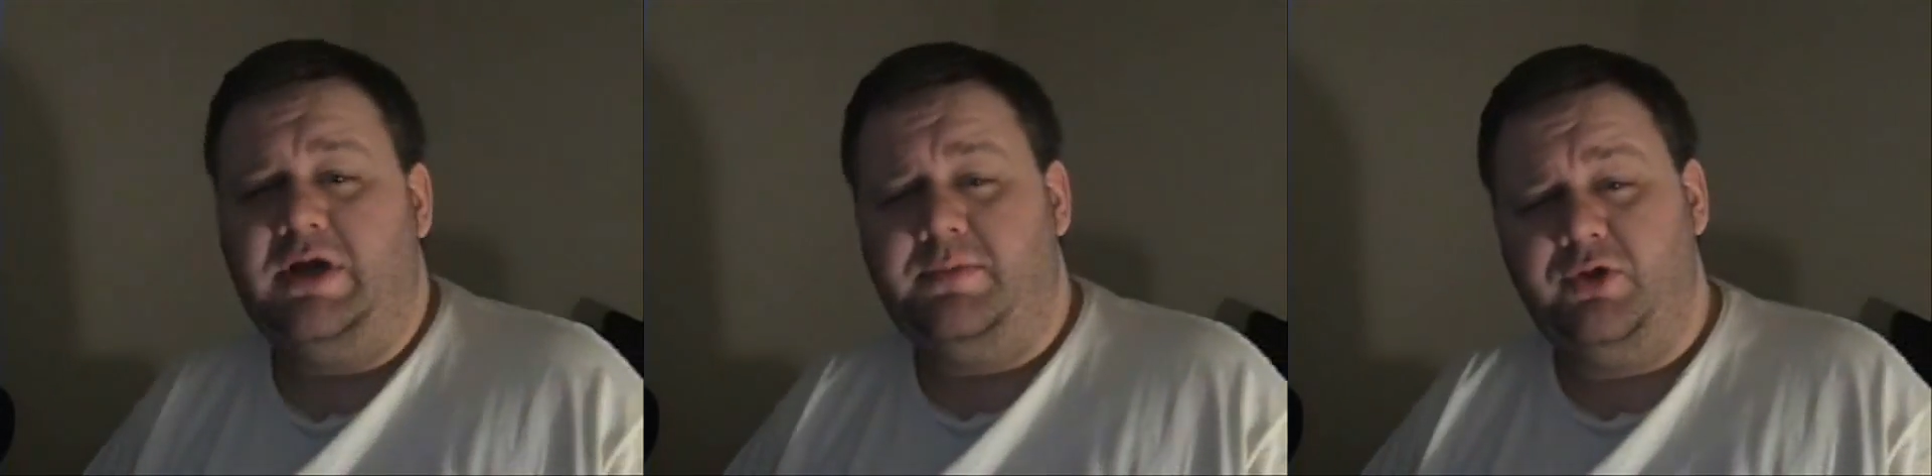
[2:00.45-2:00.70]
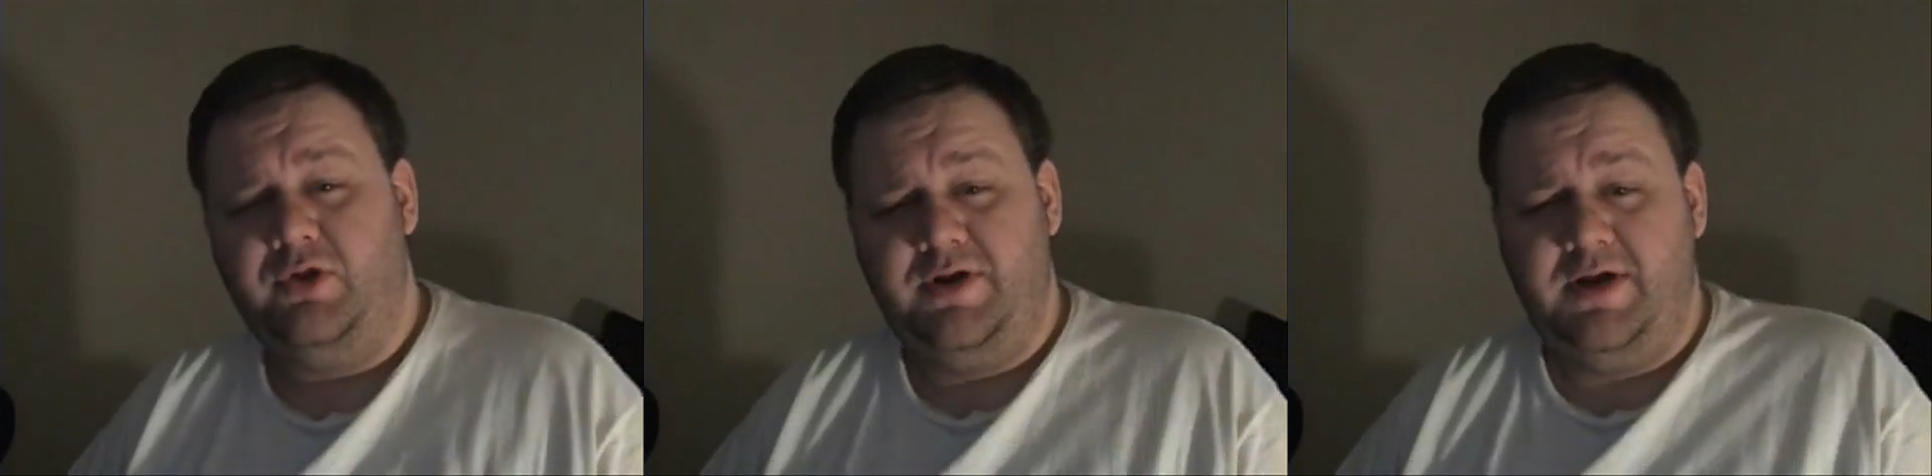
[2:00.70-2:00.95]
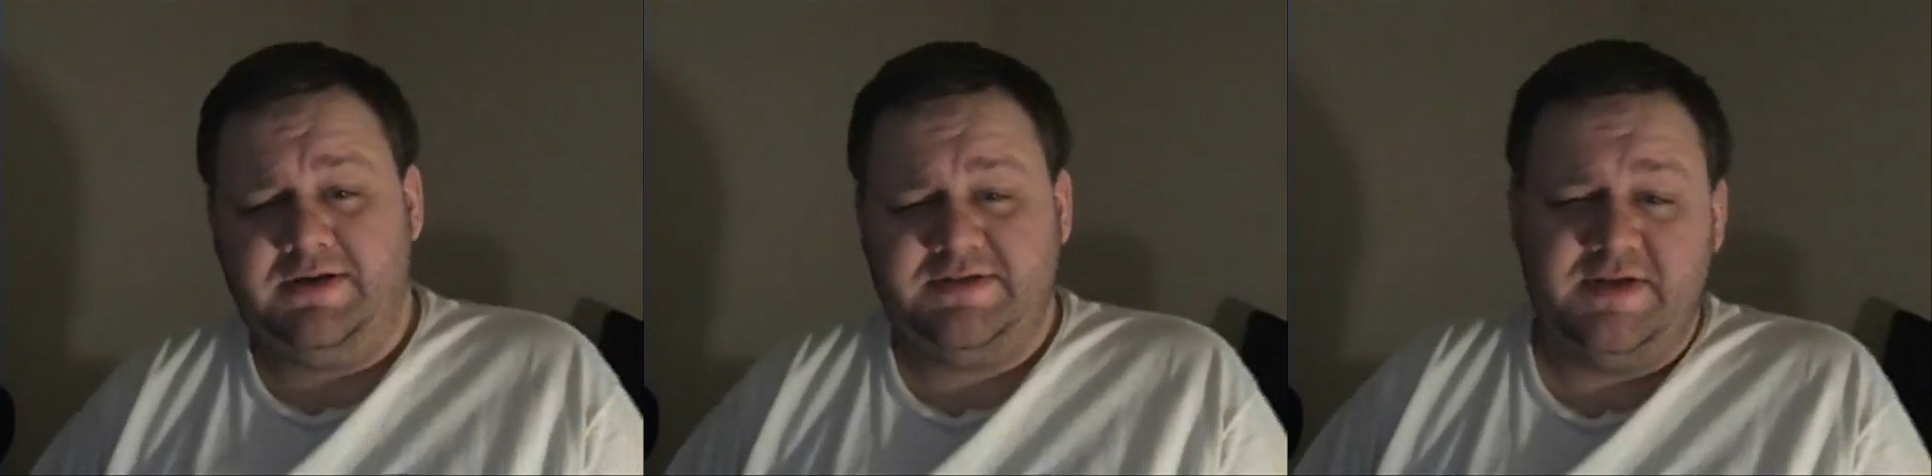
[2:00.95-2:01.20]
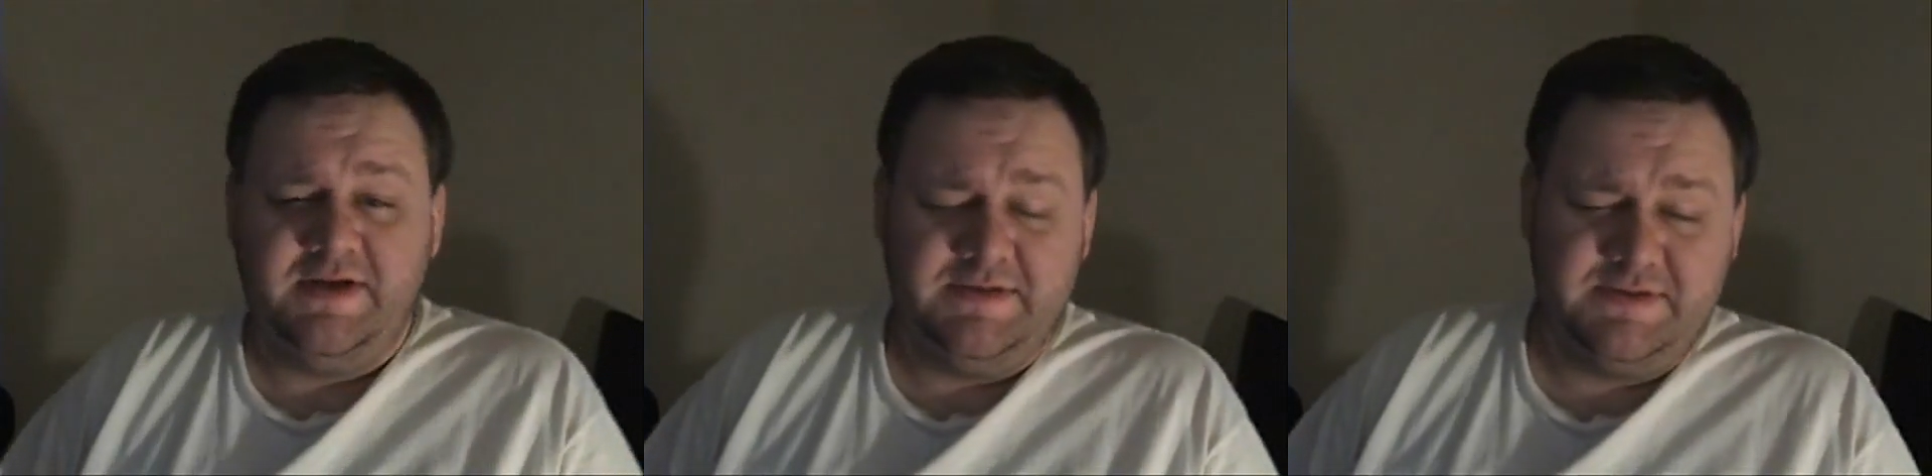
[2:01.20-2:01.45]
a double the
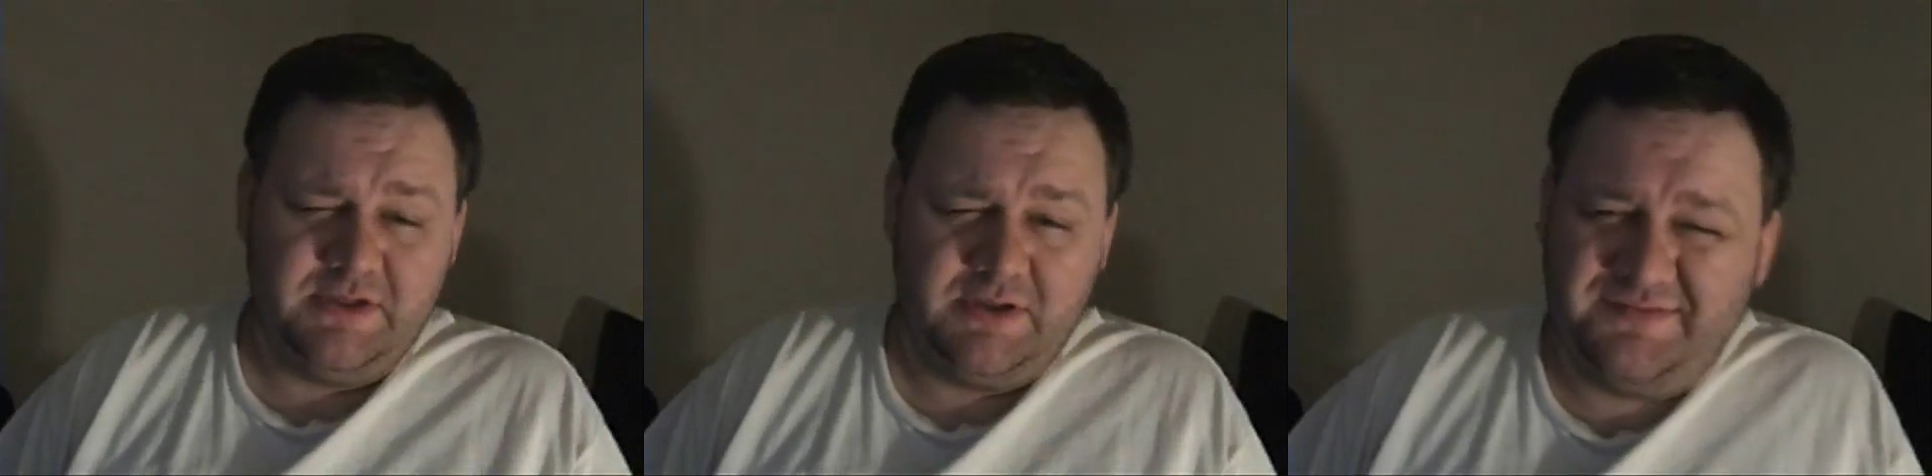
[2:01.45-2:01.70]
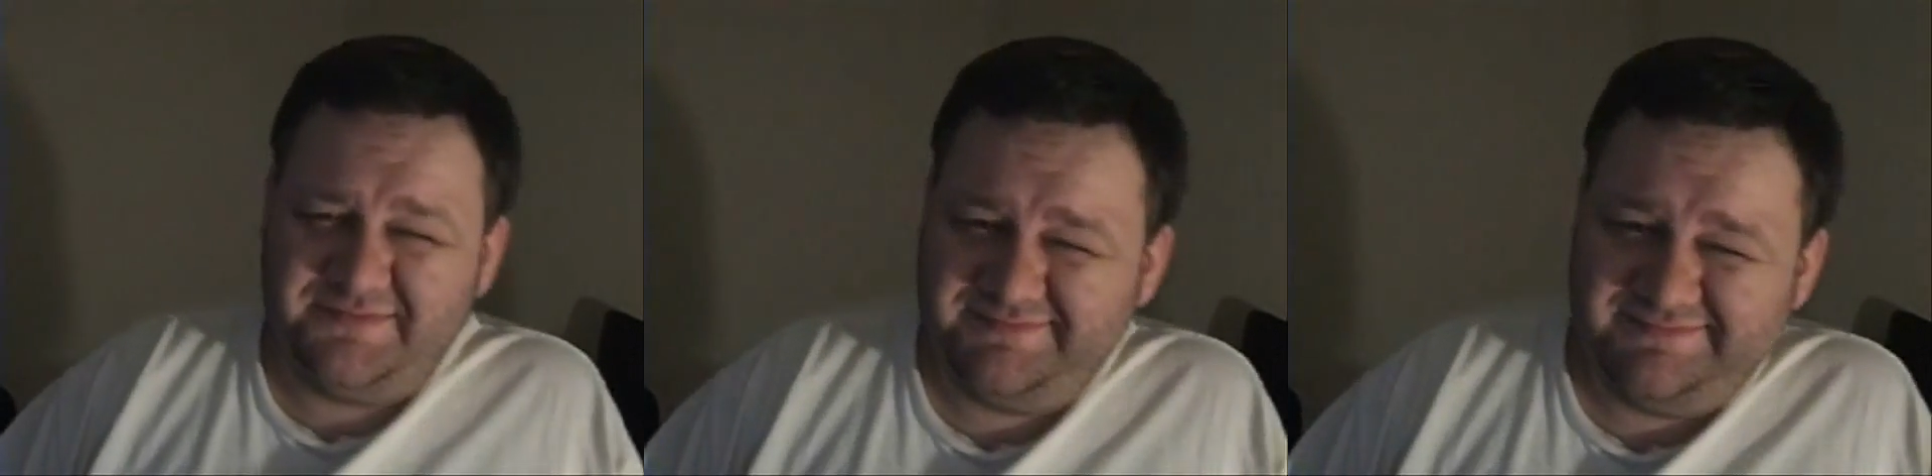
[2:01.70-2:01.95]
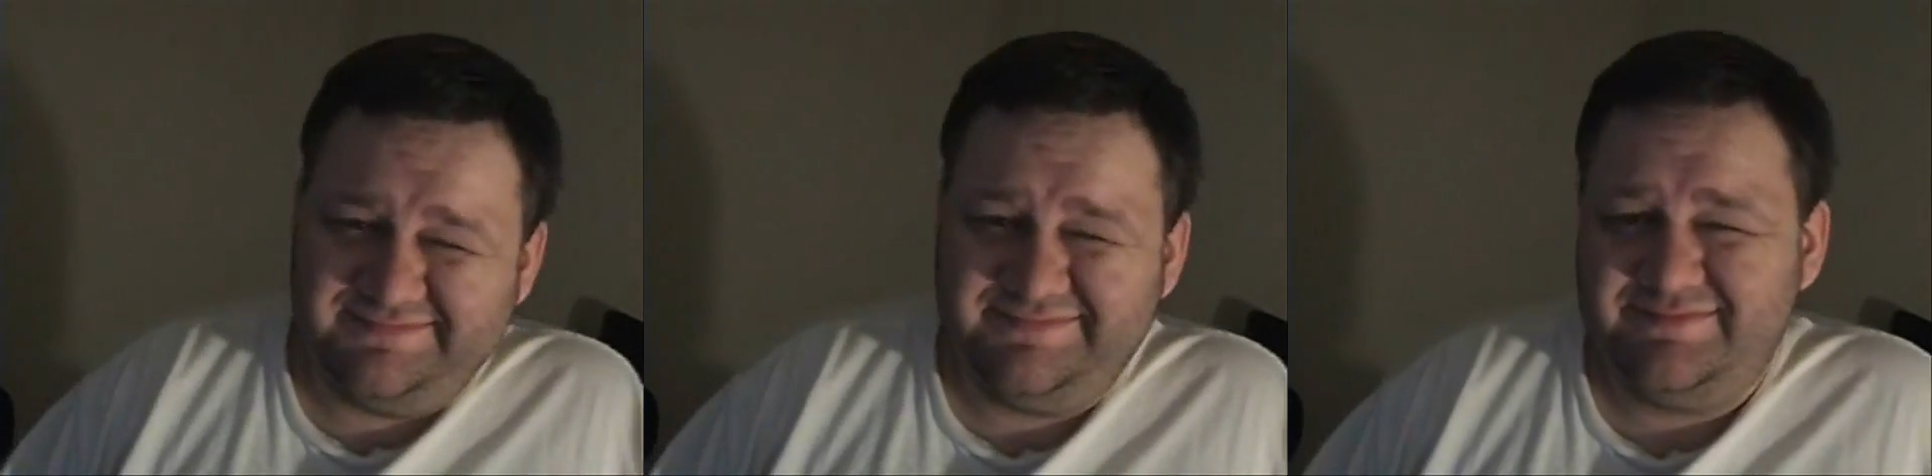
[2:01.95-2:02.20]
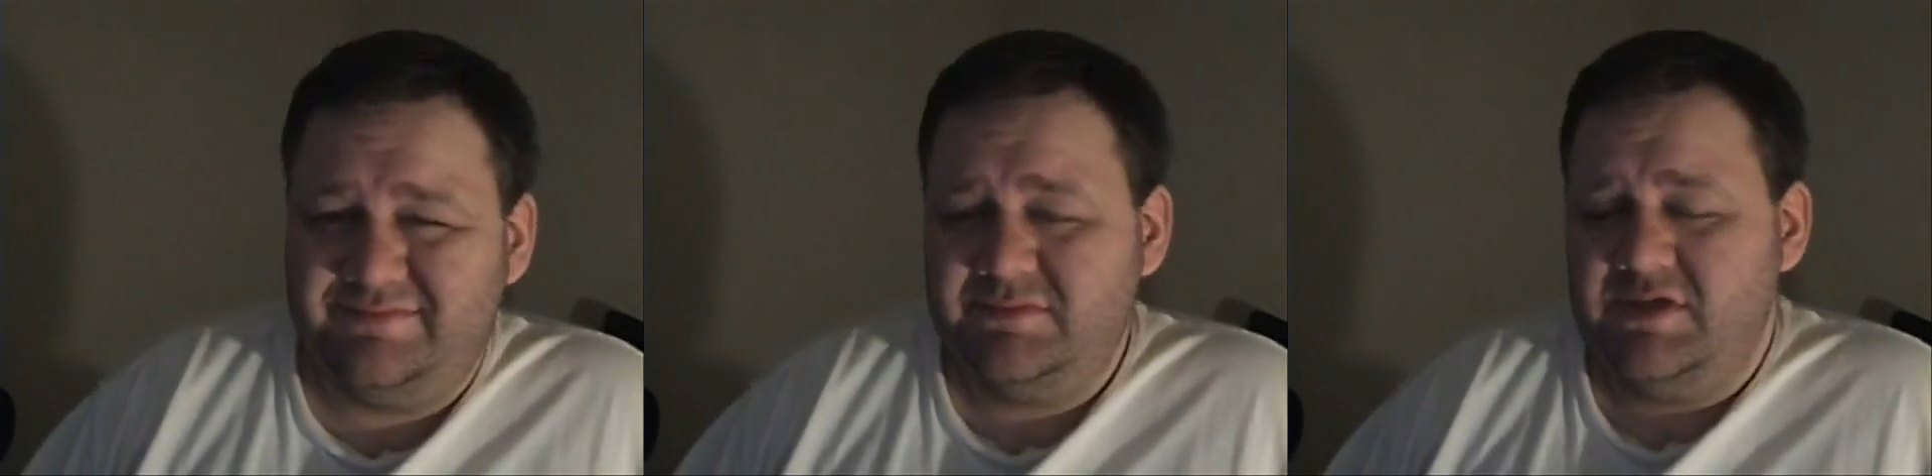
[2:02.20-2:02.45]
next day, so mm,